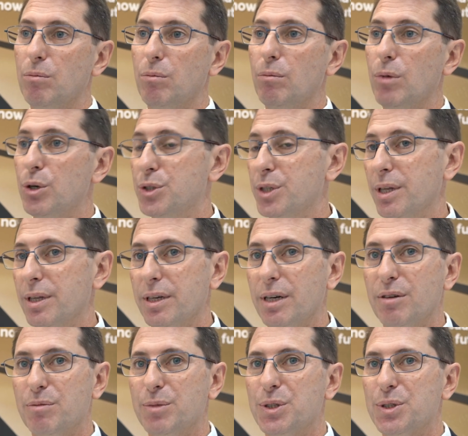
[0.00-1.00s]
Most other
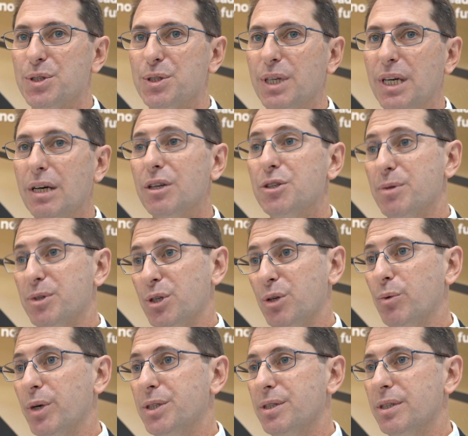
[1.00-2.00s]
governments,
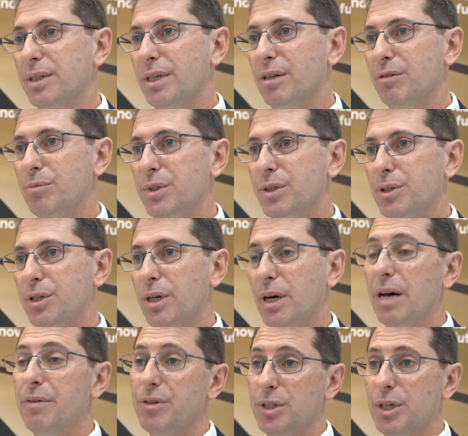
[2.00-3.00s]
especially Western governments,
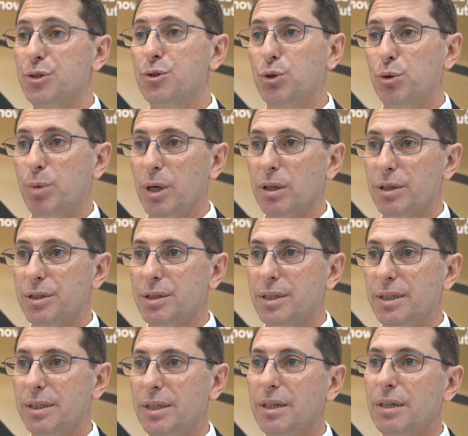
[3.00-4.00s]
have industrial
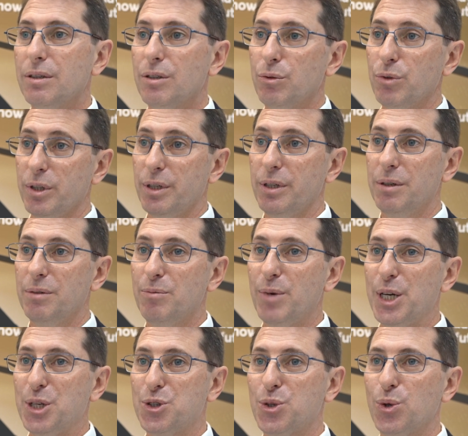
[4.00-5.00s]
policy that really
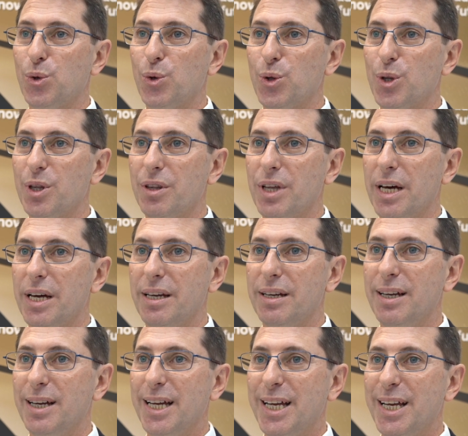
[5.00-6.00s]
makes sure that
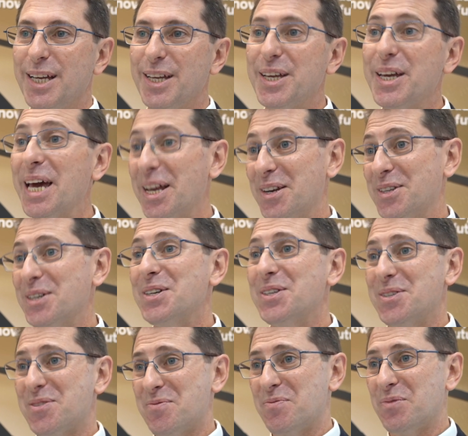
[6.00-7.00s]
they get
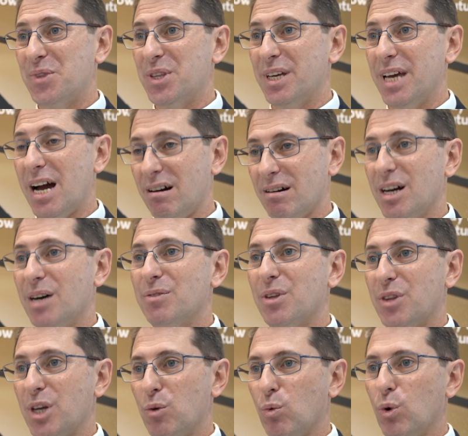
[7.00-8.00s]
the outcome
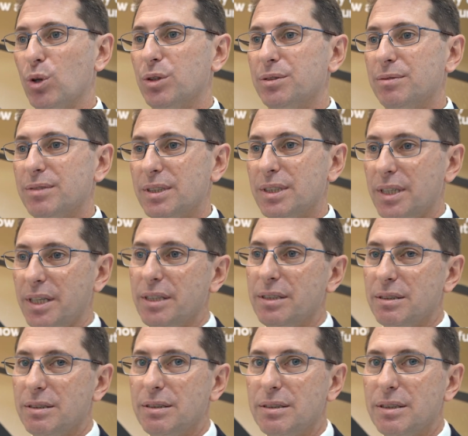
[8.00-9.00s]
that they want
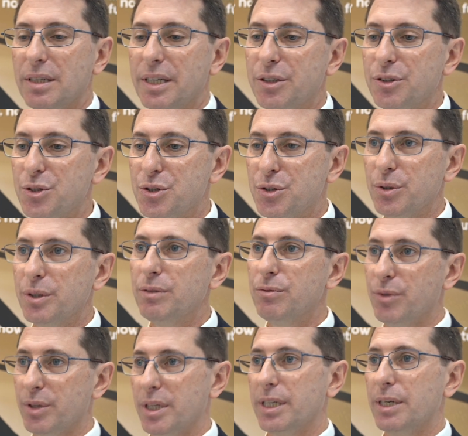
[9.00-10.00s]
in industry
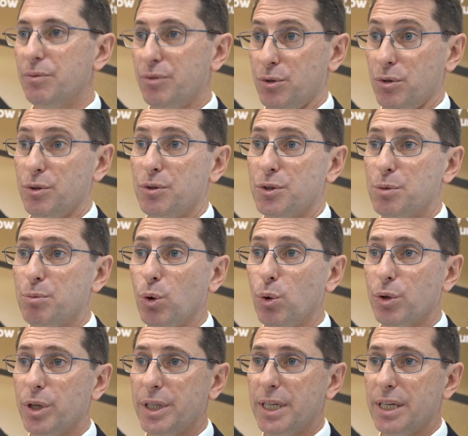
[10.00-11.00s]
for them to
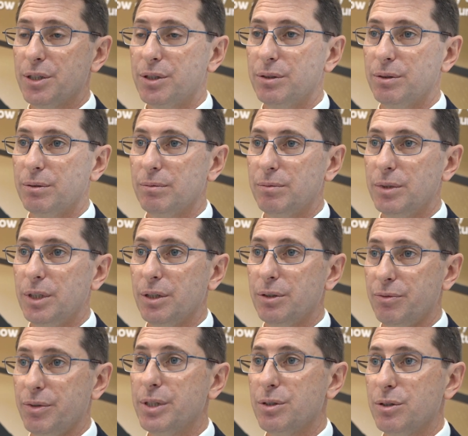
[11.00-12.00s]
support their national
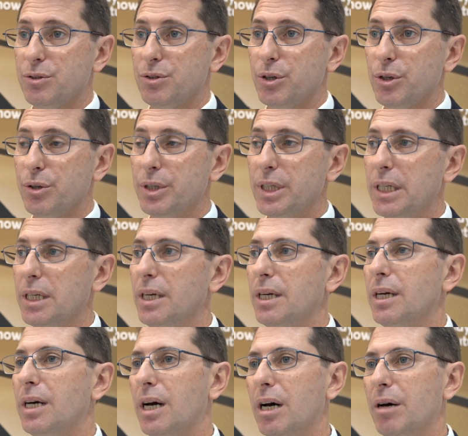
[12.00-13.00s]
defence and security.
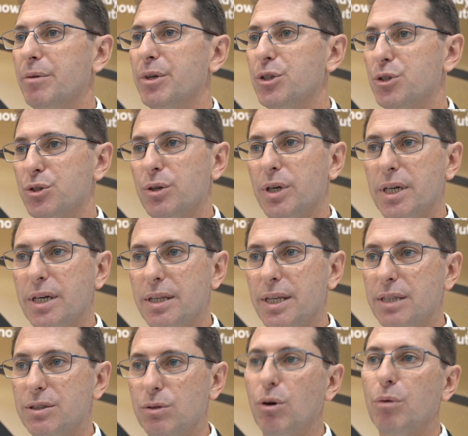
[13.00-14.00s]
In Australia,
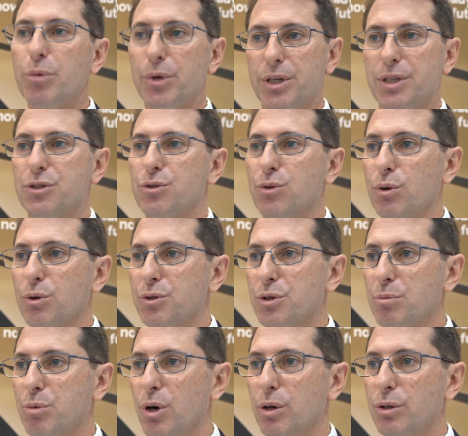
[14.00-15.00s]
that's not been as strong as
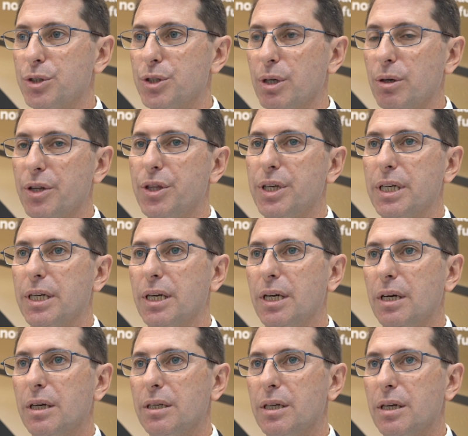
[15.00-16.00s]
approach. So I think
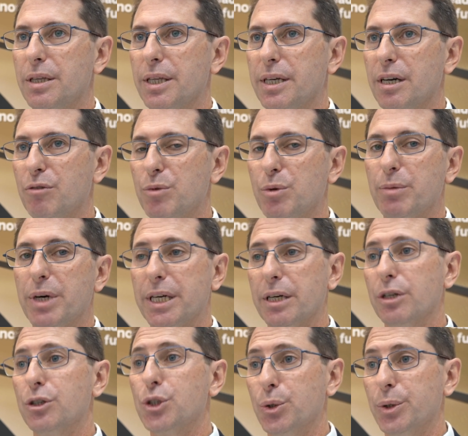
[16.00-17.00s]
the government
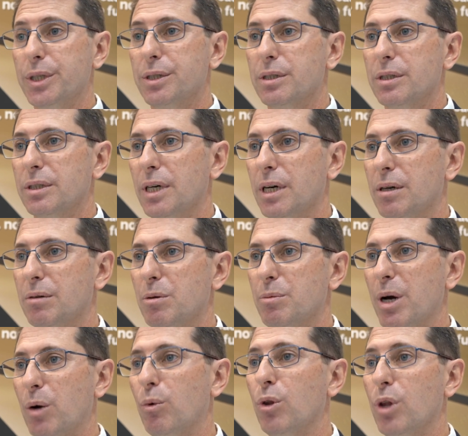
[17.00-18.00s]
making a choice
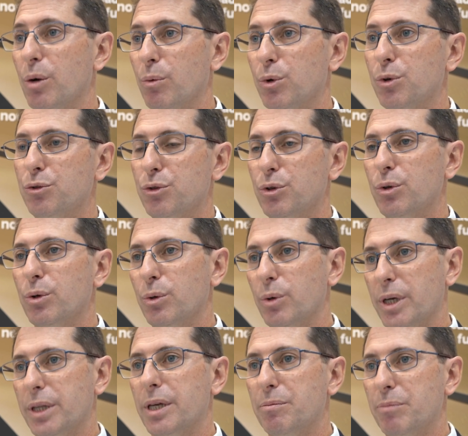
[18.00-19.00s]
about what they want to do
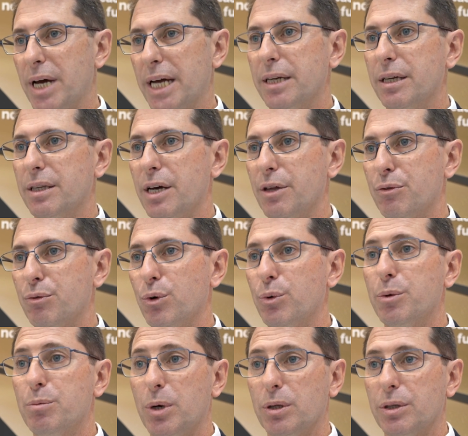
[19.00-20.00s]
and then backing that
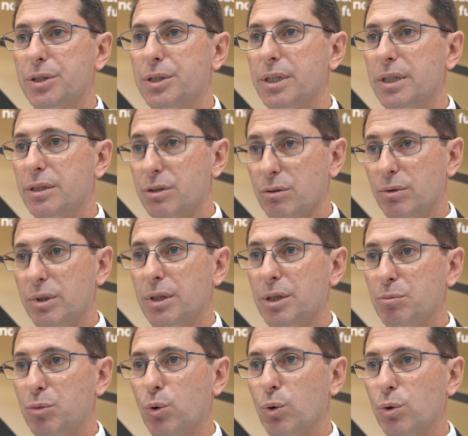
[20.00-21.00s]
through with policy is a
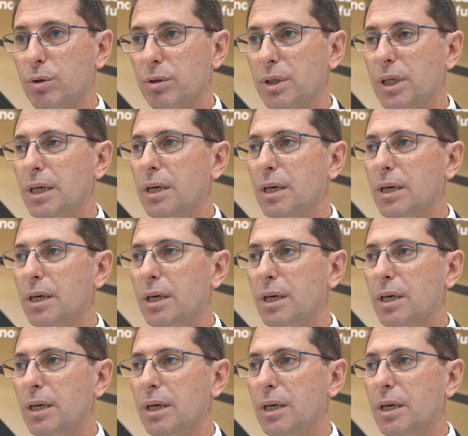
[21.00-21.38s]
really important